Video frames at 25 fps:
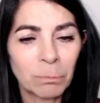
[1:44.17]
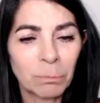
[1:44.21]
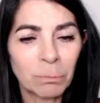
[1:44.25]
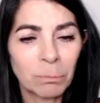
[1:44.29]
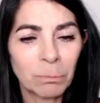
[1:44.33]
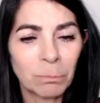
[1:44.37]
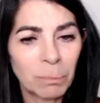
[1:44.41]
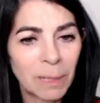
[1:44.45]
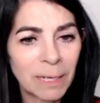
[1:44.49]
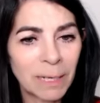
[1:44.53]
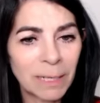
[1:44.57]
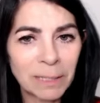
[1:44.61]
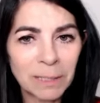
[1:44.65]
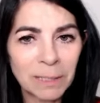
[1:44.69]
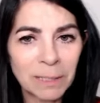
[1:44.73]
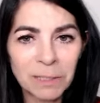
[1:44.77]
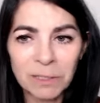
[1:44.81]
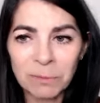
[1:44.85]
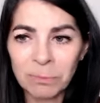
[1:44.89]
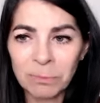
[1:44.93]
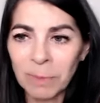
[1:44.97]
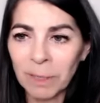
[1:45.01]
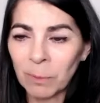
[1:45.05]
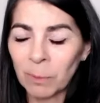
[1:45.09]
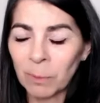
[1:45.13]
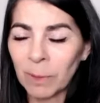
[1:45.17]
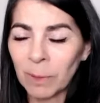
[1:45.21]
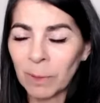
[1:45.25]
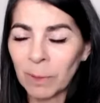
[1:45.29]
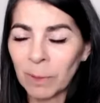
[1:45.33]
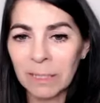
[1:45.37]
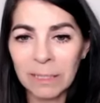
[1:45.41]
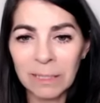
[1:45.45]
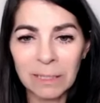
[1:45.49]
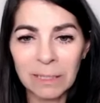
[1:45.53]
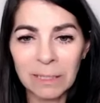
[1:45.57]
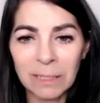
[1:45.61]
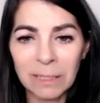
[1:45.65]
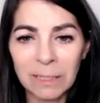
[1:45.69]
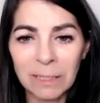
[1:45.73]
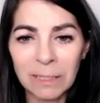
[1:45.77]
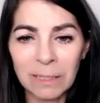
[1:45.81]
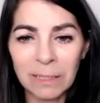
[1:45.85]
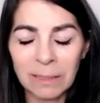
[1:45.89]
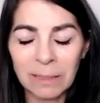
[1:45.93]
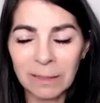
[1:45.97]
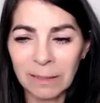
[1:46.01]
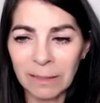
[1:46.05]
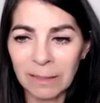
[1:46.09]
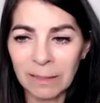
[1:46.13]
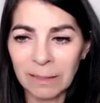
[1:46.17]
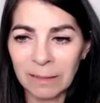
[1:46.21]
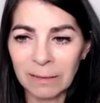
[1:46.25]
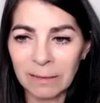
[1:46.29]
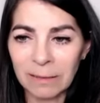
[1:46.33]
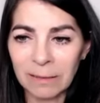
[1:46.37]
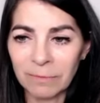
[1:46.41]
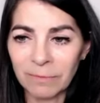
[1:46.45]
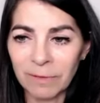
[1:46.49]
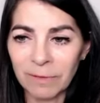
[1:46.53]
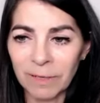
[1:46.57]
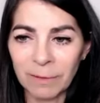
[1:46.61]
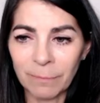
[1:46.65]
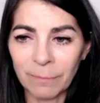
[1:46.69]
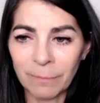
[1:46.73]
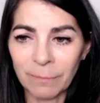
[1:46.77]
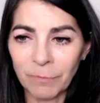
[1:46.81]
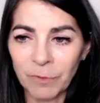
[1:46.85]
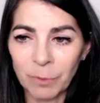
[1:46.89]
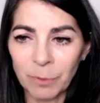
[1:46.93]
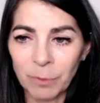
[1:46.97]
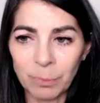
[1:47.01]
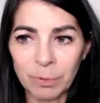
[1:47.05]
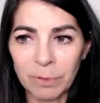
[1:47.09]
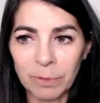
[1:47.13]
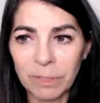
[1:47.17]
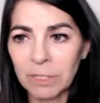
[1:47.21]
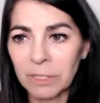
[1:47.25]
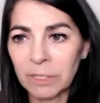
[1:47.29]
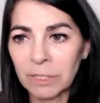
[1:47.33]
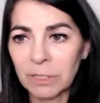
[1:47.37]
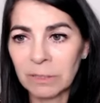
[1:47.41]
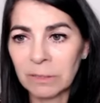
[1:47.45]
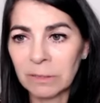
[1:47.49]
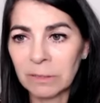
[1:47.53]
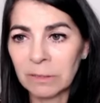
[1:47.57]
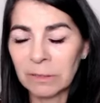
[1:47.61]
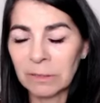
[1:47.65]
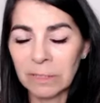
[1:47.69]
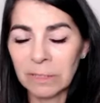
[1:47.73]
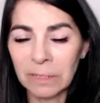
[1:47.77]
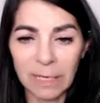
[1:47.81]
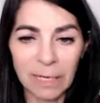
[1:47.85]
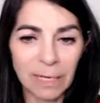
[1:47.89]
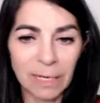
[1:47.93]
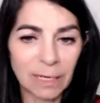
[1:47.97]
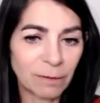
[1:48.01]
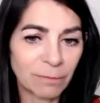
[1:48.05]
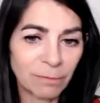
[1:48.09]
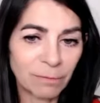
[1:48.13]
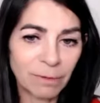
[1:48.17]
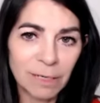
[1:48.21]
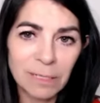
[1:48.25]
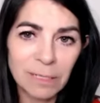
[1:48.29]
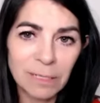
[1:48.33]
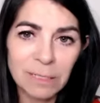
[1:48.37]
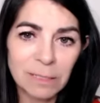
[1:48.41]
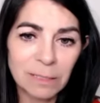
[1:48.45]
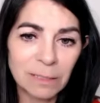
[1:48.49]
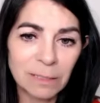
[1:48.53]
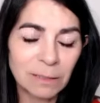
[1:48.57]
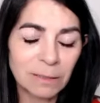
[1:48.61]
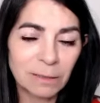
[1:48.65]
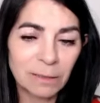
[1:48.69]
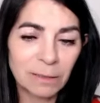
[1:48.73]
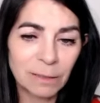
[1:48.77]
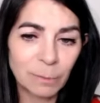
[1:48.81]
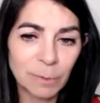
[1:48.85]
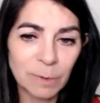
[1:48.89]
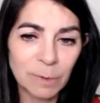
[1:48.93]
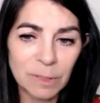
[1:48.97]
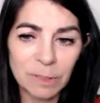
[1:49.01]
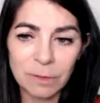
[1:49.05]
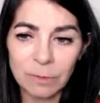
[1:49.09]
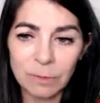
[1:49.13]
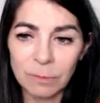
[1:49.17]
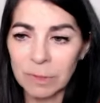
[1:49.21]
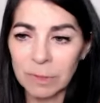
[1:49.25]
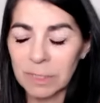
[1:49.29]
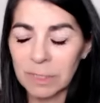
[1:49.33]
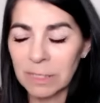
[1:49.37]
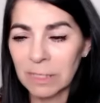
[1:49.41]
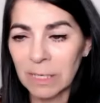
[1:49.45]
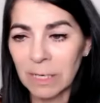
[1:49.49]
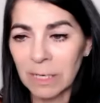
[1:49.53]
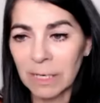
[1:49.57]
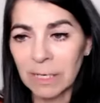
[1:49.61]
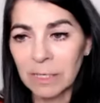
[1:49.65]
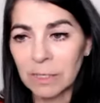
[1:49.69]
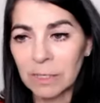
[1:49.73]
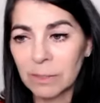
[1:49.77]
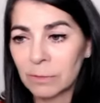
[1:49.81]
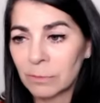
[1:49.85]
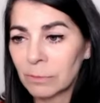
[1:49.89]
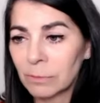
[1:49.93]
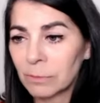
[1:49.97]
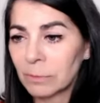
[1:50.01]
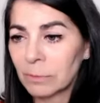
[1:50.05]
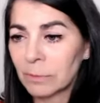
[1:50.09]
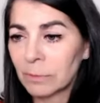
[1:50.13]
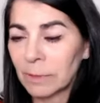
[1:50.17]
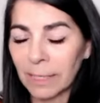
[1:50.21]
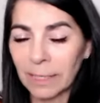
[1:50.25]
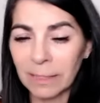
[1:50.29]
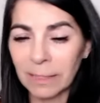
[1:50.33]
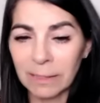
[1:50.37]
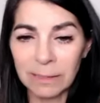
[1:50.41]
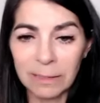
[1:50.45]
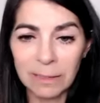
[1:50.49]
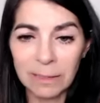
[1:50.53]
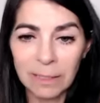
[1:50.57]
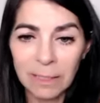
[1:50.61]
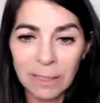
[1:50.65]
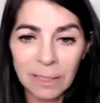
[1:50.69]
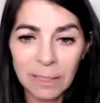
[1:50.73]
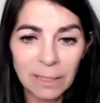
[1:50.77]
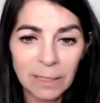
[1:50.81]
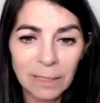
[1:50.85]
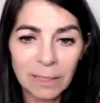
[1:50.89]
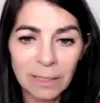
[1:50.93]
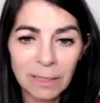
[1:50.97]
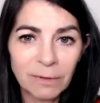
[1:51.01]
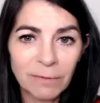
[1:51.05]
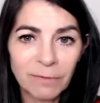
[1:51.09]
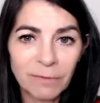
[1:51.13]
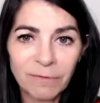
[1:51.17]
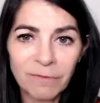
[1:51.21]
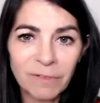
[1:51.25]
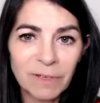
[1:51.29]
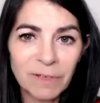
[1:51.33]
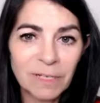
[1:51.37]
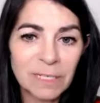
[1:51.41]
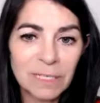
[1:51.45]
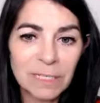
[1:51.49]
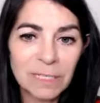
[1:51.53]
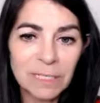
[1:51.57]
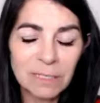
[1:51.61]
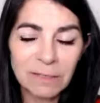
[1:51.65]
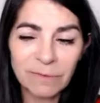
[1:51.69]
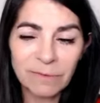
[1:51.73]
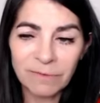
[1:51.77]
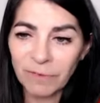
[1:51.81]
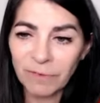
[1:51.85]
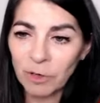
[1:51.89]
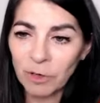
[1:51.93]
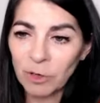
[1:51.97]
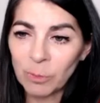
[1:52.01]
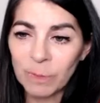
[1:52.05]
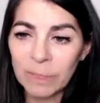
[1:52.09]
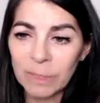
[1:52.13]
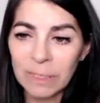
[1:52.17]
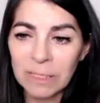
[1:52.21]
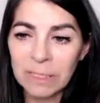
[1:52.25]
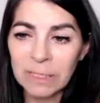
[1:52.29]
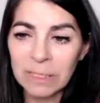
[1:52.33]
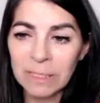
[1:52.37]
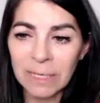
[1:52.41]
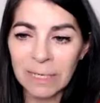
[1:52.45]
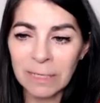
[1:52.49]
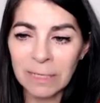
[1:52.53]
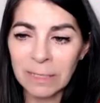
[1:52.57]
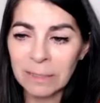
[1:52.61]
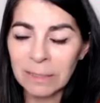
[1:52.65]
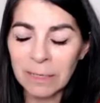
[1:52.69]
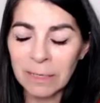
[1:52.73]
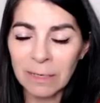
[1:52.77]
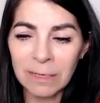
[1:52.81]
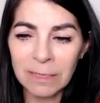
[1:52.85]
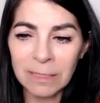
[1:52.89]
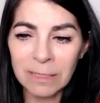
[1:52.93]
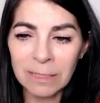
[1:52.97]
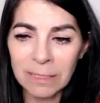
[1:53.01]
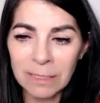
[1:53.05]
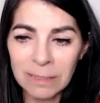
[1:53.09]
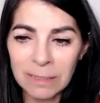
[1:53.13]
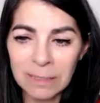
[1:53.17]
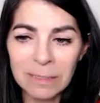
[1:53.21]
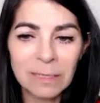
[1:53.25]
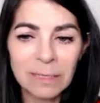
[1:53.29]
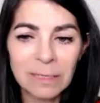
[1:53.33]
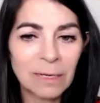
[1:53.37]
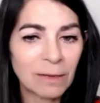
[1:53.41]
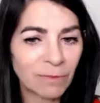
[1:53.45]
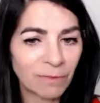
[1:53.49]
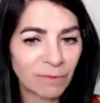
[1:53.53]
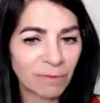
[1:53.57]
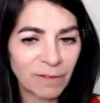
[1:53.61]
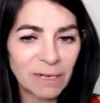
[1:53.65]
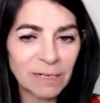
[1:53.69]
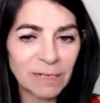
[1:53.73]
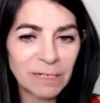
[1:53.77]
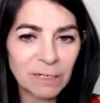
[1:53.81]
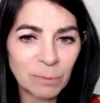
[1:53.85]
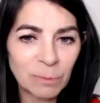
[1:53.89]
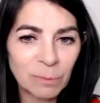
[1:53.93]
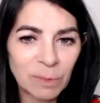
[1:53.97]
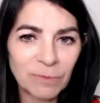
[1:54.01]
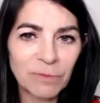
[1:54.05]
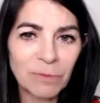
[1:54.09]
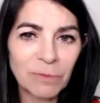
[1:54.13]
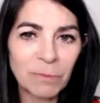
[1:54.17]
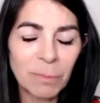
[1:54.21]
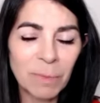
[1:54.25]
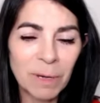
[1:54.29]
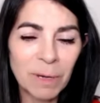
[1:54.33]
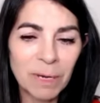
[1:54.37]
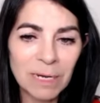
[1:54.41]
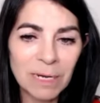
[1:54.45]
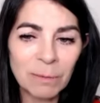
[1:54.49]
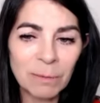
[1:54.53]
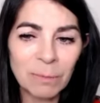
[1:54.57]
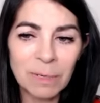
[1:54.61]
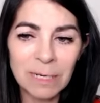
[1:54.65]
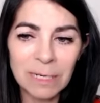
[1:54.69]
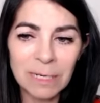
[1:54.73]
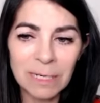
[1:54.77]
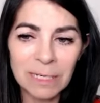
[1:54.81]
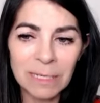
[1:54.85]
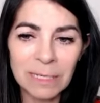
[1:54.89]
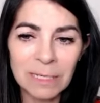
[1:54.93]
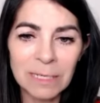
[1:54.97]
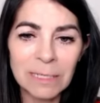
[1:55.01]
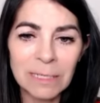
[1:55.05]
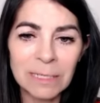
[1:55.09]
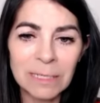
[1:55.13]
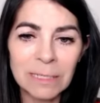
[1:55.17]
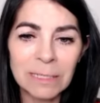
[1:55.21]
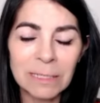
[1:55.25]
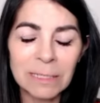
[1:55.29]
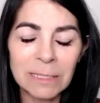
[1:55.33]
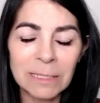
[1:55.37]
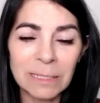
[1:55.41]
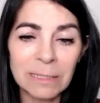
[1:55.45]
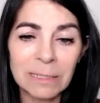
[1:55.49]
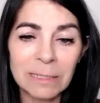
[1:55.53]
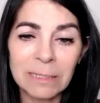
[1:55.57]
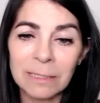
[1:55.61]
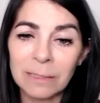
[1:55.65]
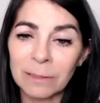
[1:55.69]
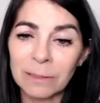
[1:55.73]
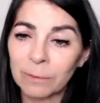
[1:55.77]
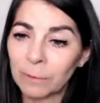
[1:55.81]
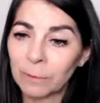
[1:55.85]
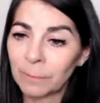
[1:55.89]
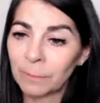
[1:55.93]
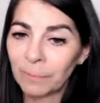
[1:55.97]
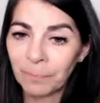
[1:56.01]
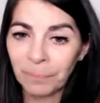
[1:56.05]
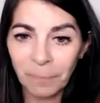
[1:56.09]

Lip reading: mind, my well-being. I developed depression and anorexia. I was suicidal. I had fears, phobias, anxieties, and it affected me for many, many years until